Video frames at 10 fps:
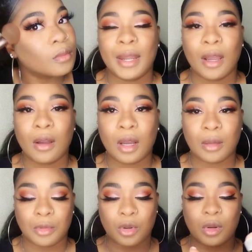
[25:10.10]
Now
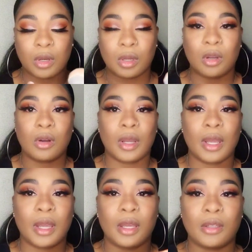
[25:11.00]
I'm going to go
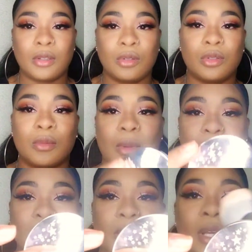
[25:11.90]
ahead and use
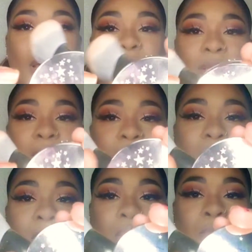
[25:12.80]
my
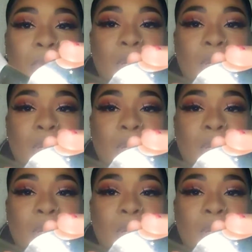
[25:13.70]
Ciaté